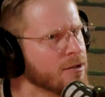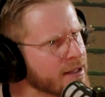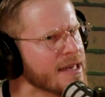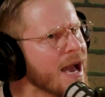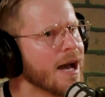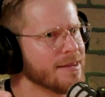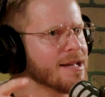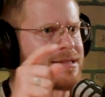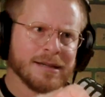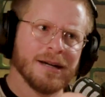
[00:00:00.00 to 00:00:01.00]
And you're like, yeah,
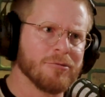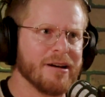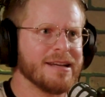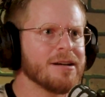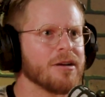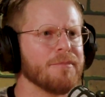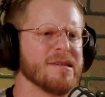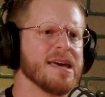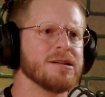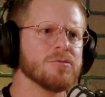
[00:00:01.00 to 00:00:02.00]
that's right here.
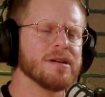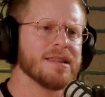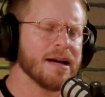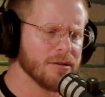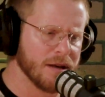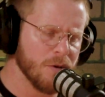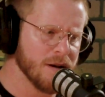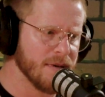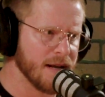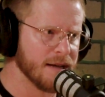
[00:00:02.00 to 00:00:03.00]
But then you read that and you're like,
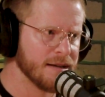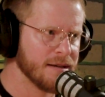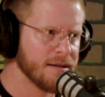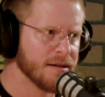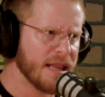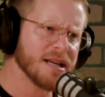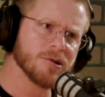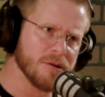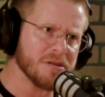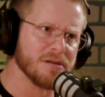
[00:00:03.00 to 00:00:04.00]
wait a minute, that
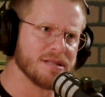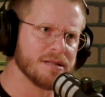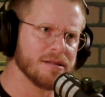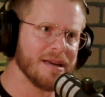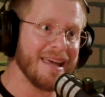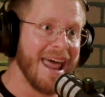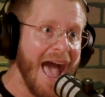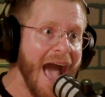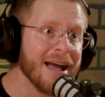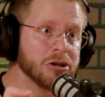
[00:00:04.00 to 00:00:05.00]
scripture's an
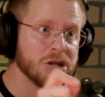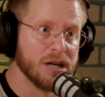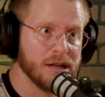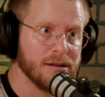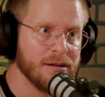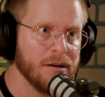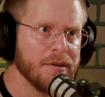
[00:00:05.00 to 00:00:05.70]
action.